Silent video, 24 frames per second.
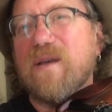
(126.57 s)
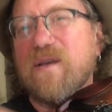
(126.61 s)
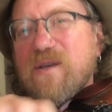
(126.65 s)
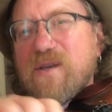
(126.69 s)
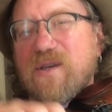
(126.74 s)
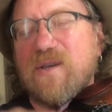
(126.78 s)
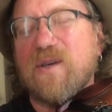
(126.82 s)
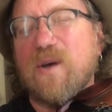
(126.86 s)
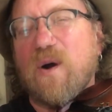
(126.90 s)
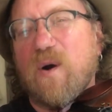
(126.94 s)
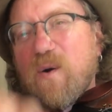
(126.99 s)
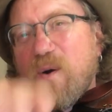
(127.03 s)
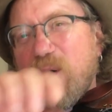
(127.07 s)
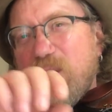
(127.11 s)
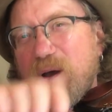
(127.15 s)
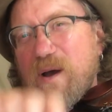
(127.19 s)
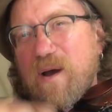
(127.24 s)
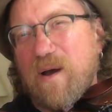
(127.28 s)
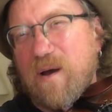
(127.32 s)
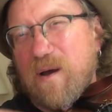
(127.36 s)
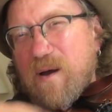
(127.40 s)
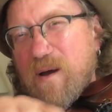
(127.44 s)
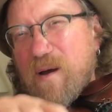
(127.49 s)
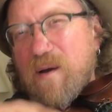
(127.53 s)
So
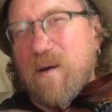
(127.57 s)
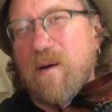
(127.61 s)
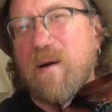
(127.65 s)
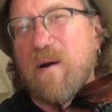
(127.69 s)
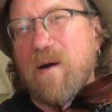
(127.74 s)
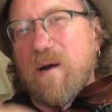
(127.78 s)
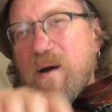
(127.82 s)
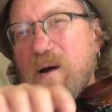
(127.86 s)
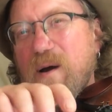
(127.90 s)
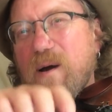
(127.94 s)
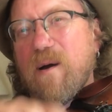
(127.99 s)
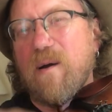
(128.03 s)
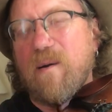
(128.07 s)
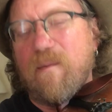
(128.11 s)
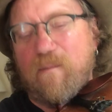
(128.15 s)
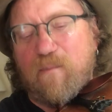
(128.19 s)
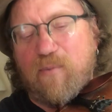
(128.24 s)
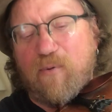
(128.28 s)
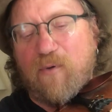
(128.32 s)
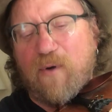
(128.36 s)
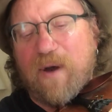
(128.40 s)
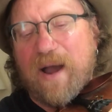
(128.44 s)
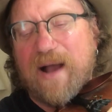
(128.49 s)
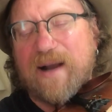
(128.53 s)

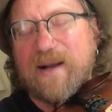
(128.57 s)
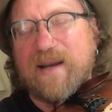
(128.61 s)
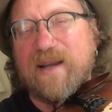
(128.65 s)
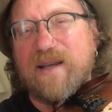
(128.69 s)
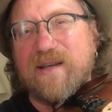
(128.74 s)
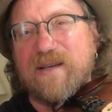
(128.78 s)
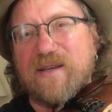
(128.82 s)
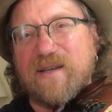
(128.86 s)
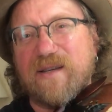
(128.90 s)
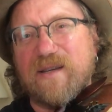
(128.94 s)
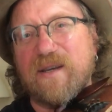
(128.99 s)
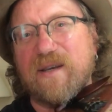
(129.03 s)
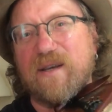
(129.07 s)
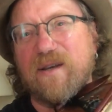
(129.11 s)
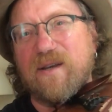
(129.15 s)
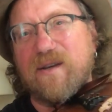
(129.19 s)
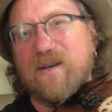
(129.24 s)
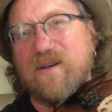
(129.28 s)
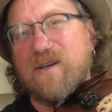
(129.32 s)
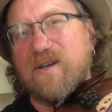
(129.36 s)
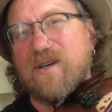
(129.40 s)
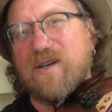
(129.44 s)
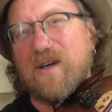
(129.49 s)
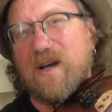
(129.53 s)
practice
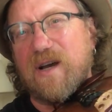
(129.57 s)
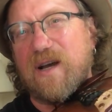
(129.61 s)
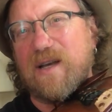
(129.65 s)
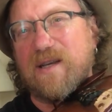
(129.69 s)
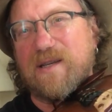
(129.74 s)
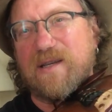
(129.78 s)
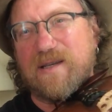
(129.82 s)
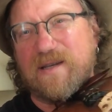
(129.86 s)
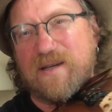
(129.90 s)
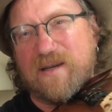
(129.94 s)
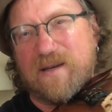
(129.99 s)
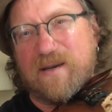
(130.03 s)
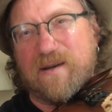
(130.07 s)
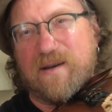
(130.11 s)
just